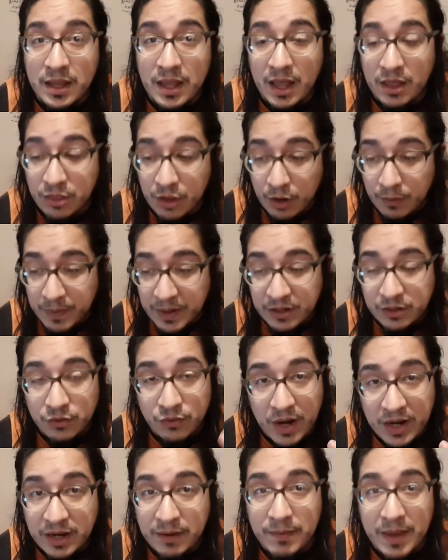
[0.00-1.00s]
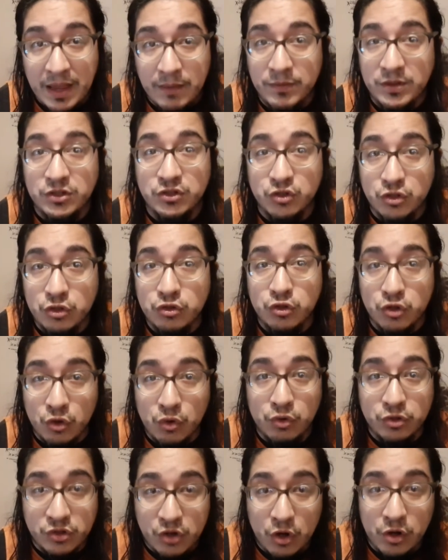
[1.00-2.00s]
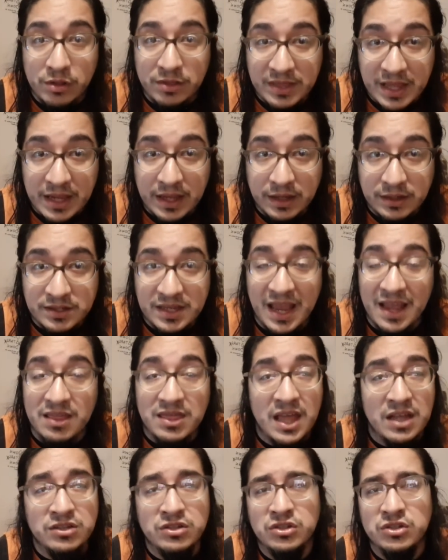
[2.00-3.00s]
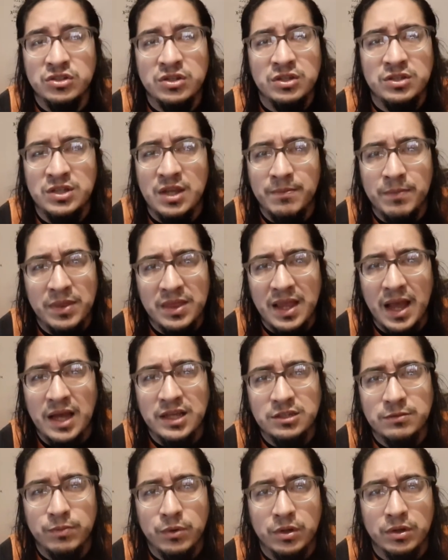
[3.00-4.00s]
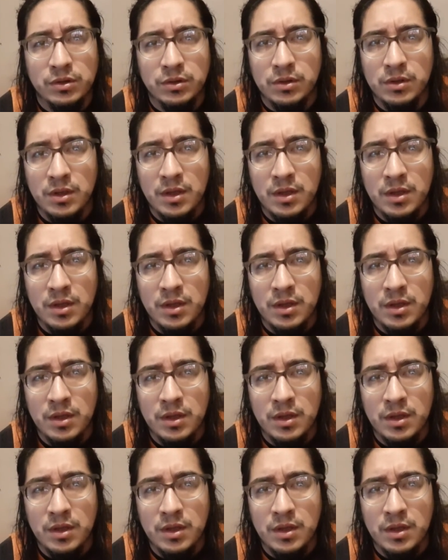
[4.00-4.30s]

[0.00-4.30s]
and there being direct commandments to do certain things. And that's just the tip of the iceberg.